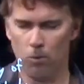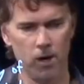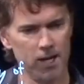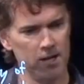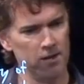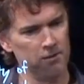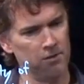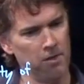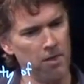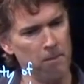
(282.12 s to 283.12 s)
What
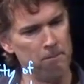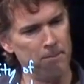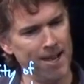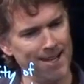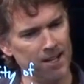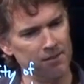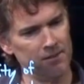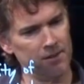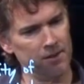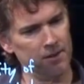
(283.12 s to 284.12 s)
is the
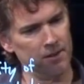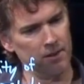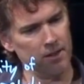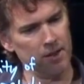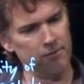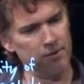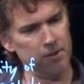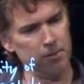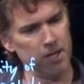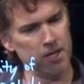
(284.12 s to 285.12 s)
biggest that
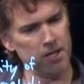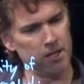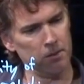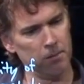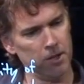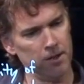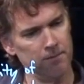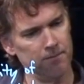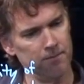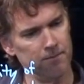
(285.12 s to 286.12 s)
VPE could be?